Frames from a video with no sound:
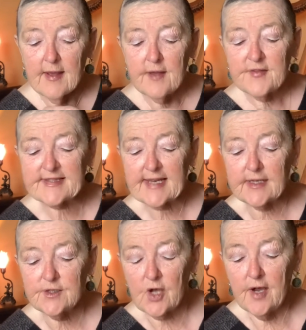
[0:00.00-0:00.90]
The
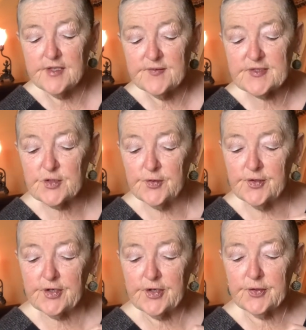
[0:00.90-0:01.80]
second kind of serial
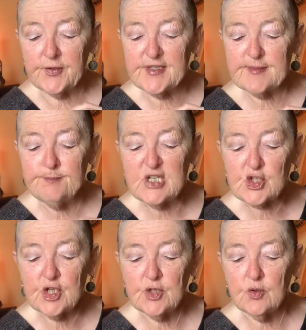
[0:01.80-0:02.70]
killer is
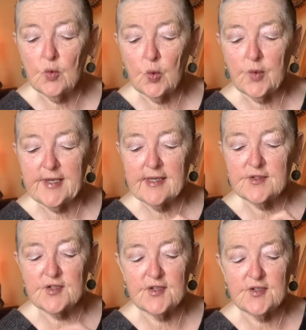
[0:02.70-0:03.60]

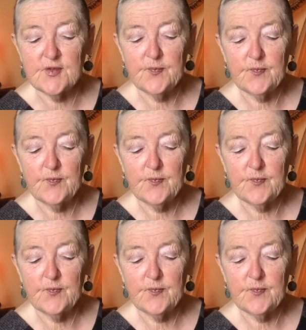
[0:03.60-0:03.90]
mission-oriented.